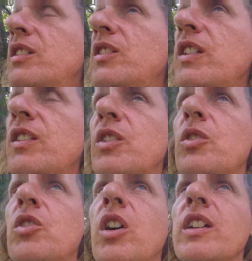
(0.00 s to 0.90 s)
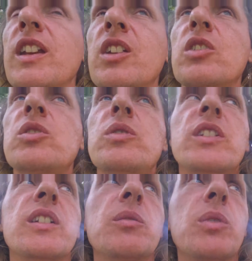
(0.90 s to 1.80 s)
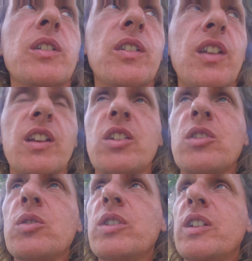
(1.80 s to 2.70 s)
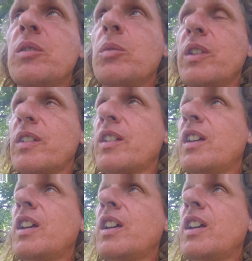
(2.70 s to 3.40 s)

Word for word: things that are not included in what is said, included in one's